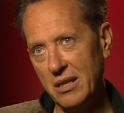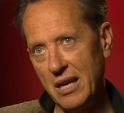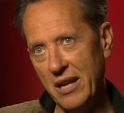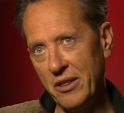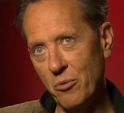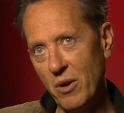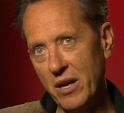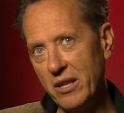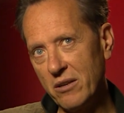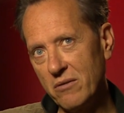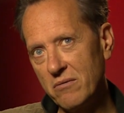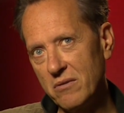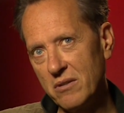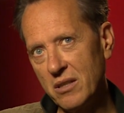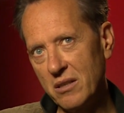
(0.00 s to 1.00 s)
and the way that
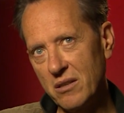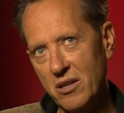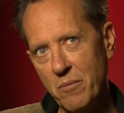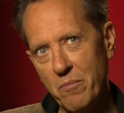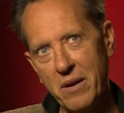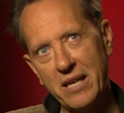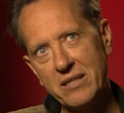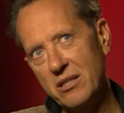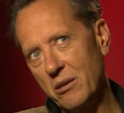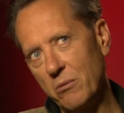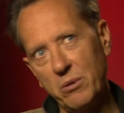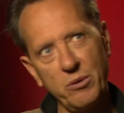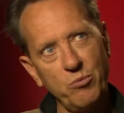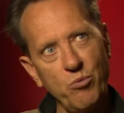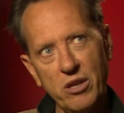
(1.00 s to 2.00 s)
the complexity
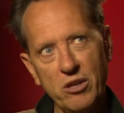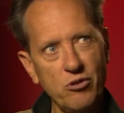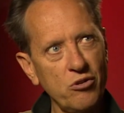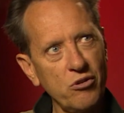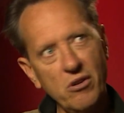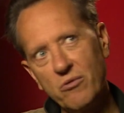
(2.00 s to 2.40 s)
with which